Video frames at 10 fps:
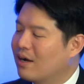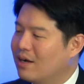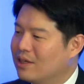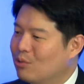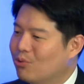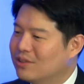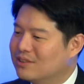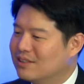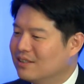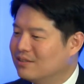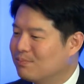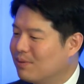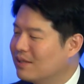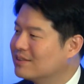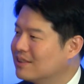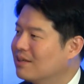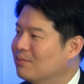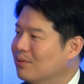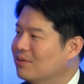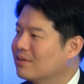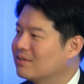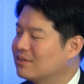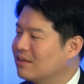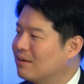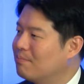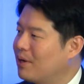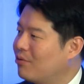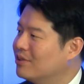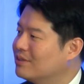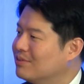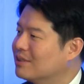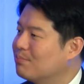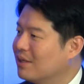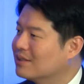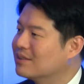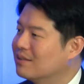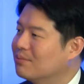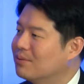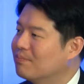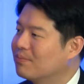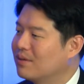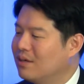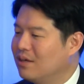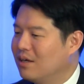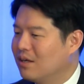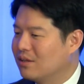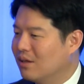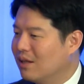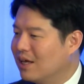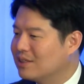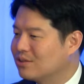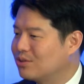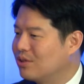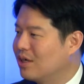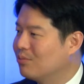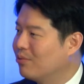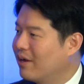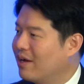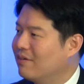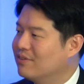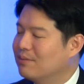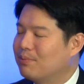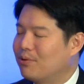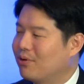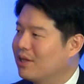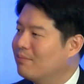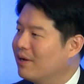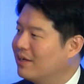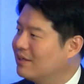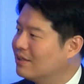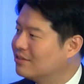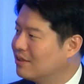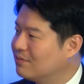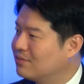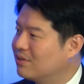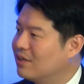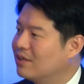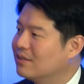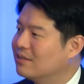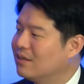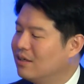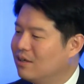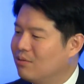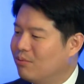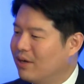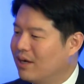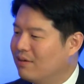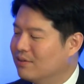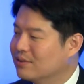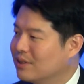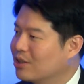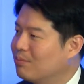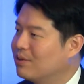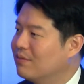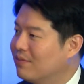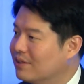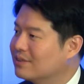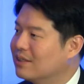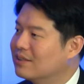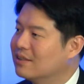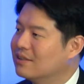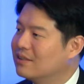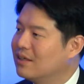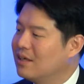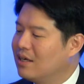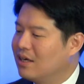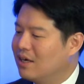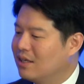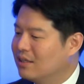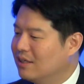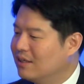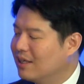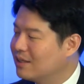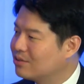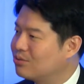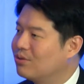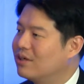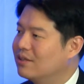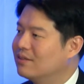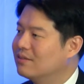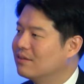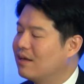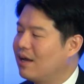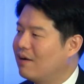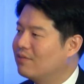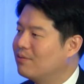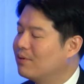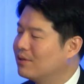And it was a placebo. The comparison was a placebo. The last trial we have is a Paradigm AHF trial. We have a sacubitril valsartan. And in that trial, every